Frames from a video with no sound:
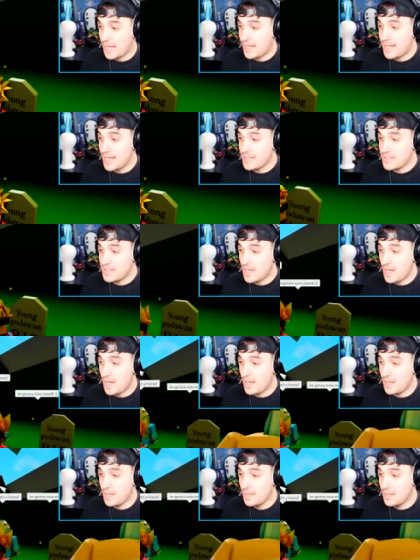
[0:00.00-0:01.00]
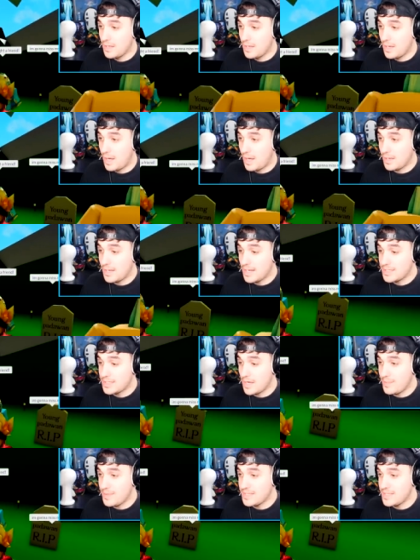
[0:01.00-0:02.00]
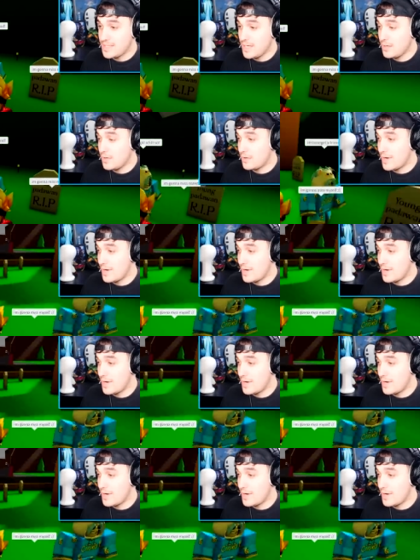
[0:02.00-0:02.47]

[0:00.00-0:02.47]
I guess, uh, I guess I'll be seeing you